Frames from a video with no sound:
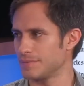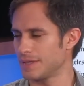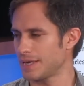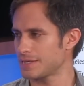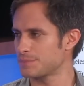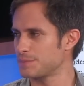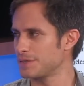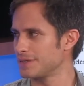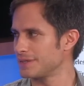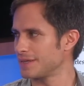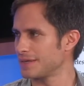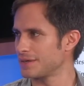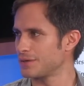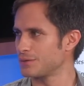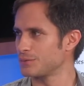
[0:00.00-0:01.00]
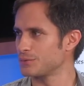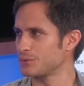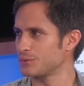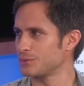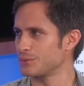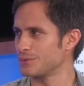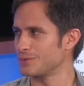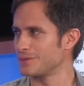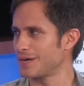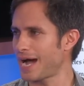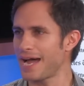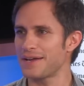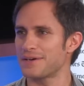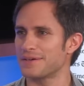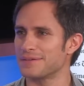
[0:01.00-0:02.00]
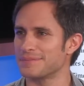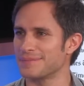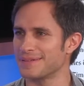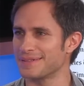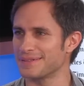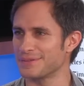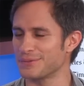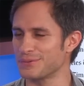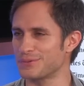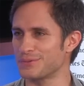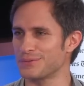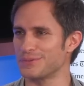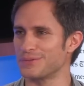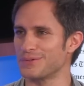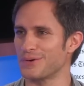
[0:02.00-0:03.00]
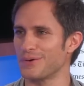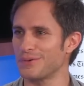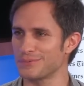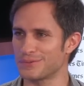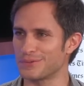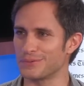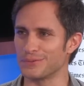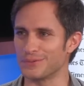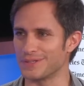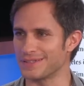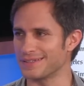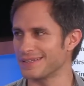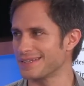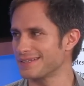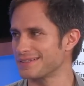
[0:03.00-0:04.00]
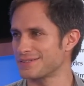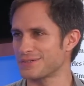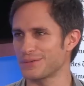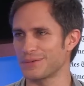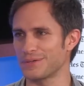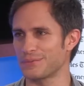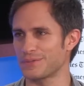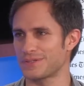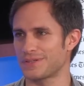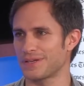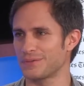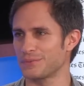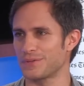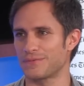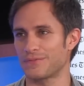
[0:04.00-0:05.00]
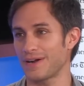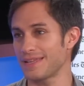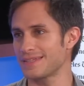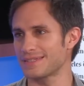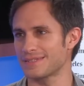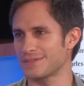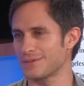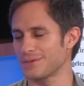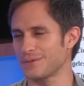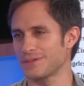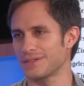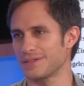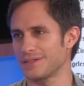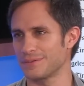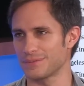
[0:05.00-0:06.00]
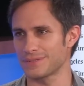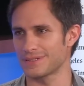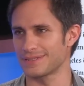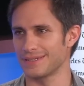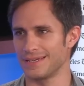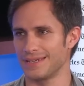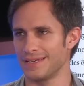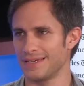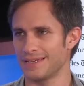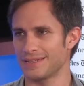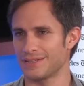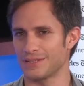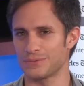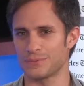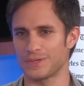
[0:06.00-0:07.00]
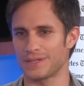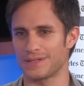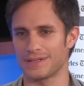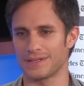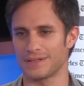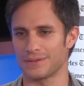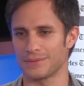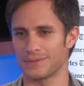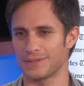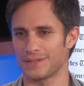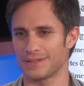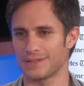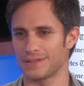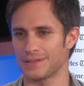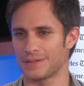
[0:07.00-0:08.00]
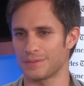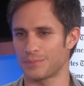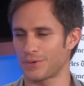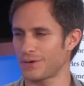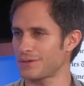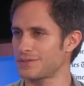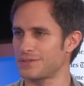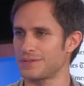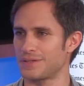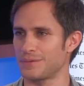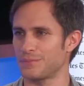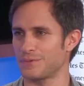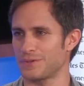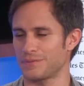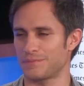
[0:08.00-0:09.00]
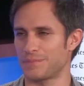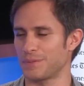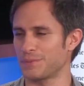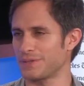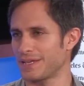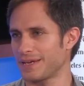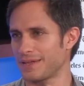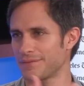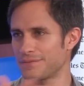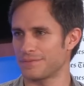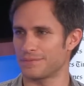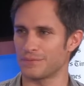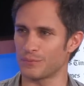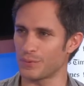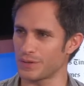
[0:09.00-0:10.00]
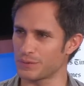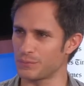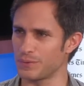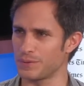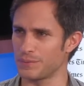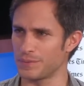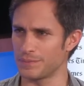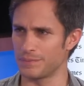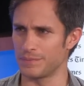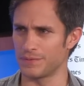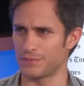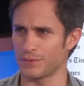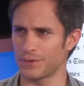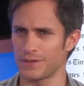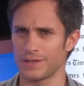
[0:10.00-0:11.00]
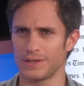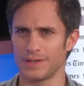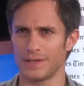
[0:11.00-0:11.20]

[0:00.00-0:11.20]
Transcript: asked me, like, who to hire and who to go to. And so it was done with friends, you know, and it was done with the production team were people that I've worked with before.